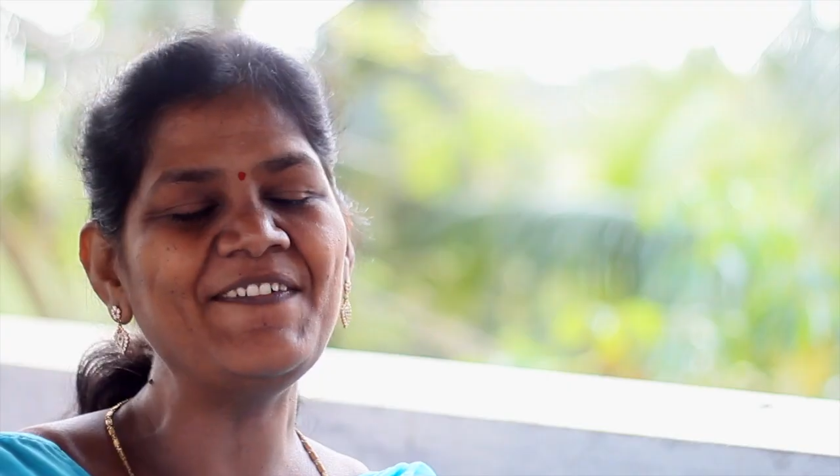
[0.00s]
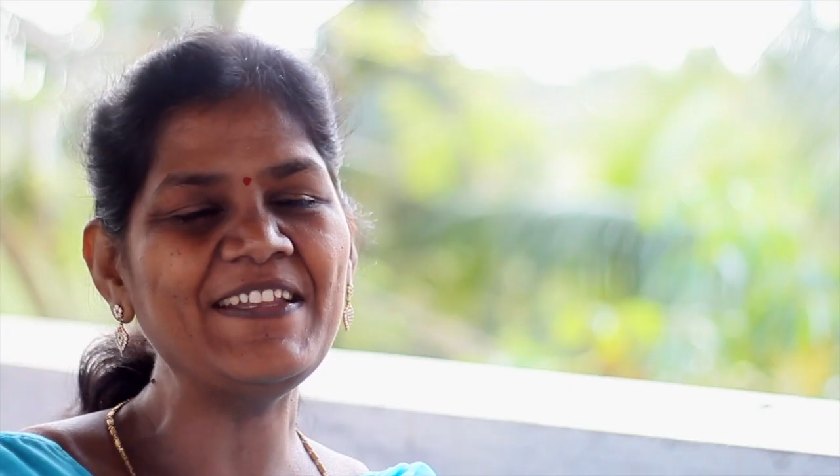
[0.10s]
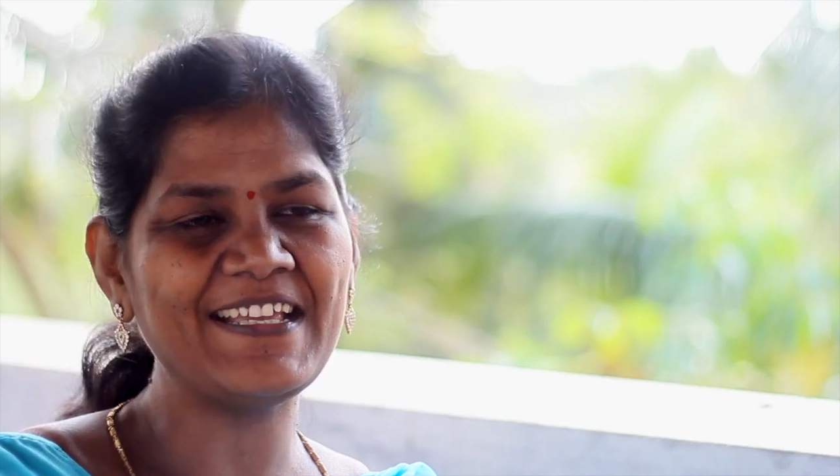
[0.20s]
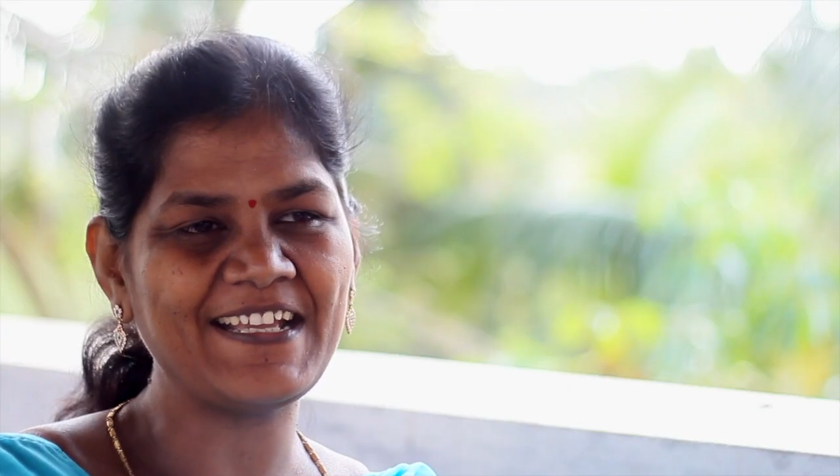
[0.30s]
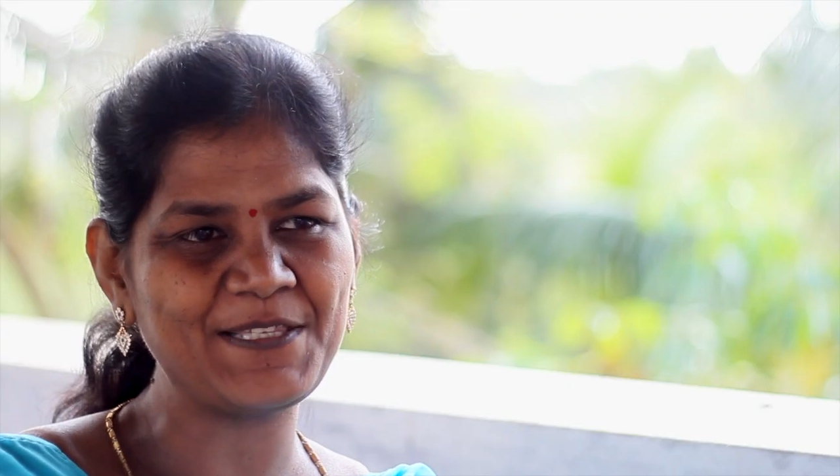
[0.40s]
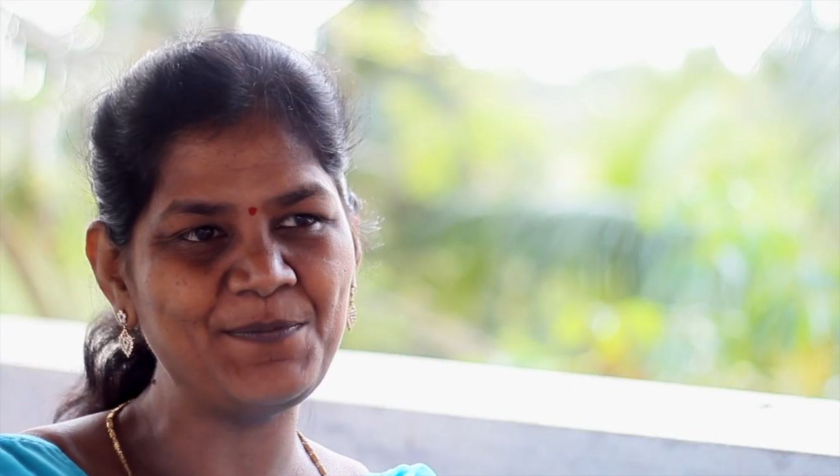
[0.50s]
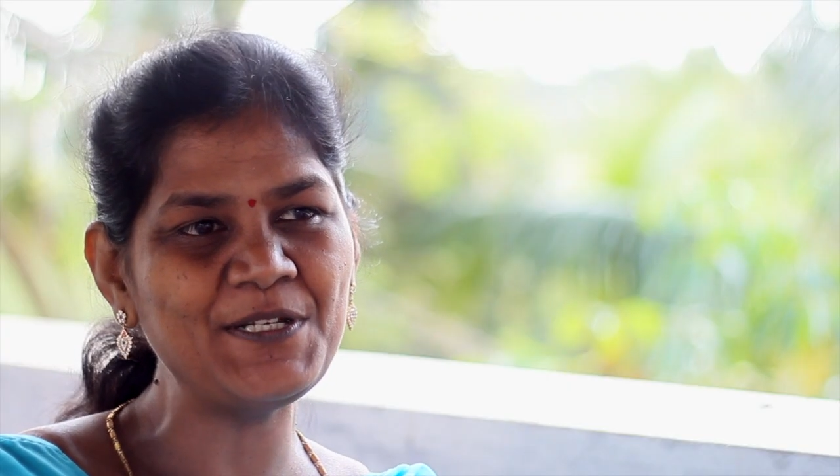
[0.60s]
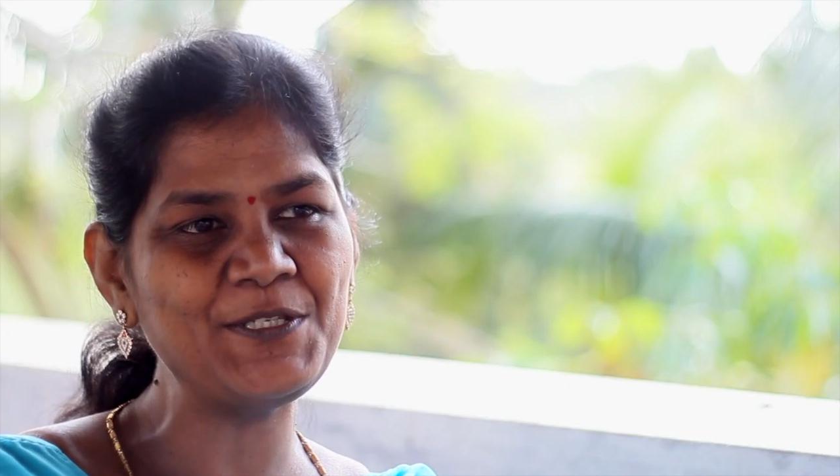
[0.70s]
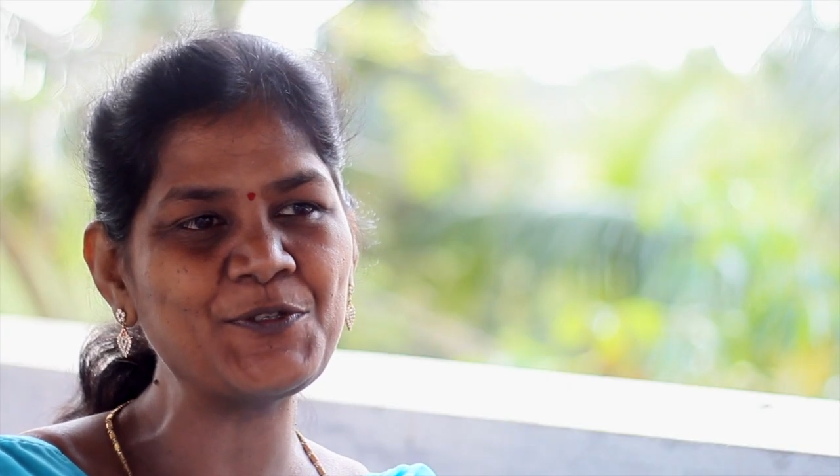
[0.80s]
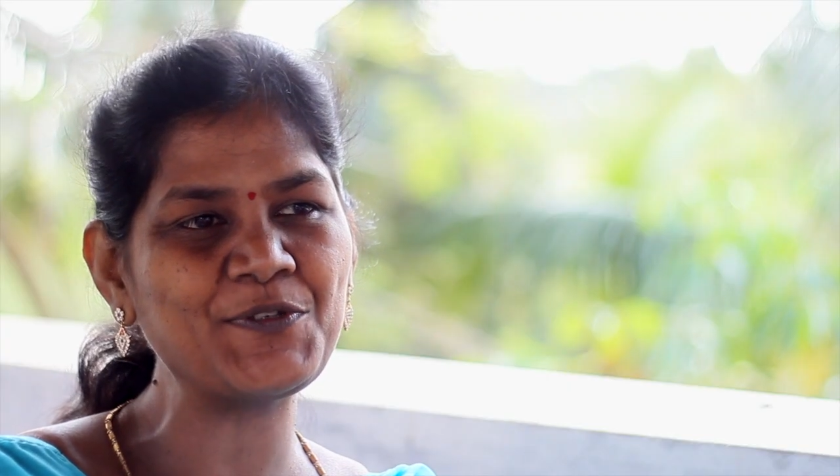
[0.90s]
Even the
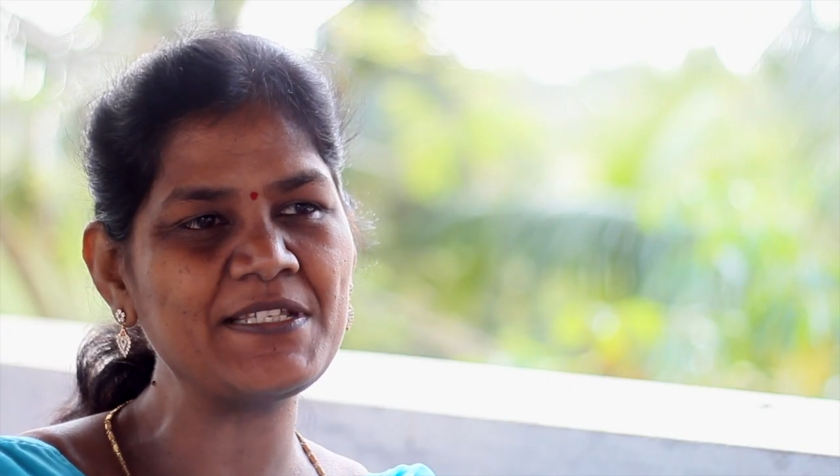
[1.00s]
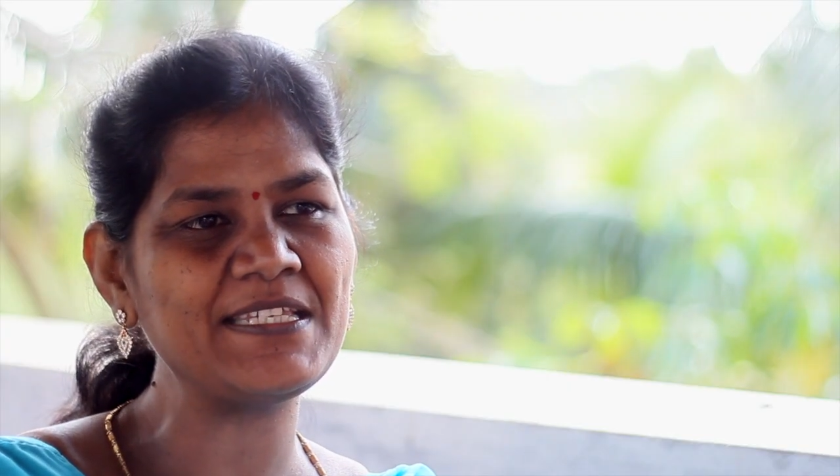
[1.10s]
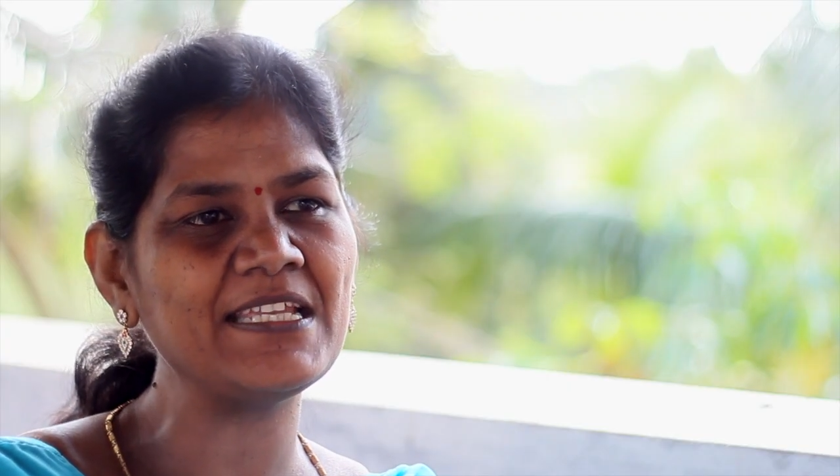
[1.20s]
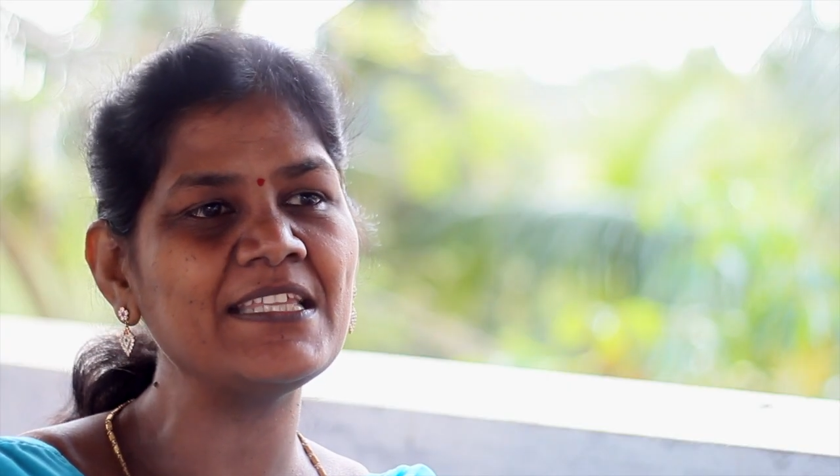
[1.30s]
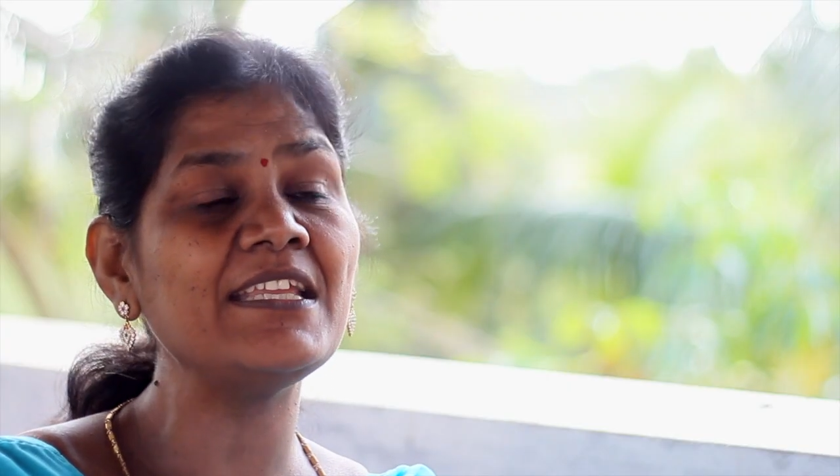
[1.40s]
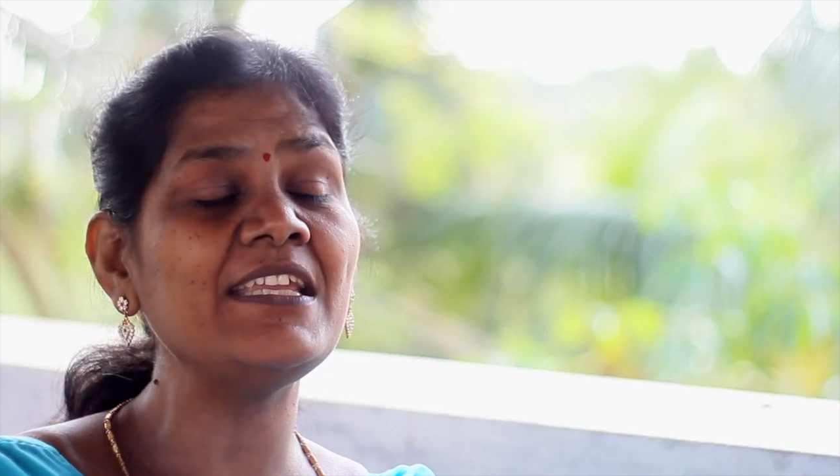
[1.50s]
husbands used to say that,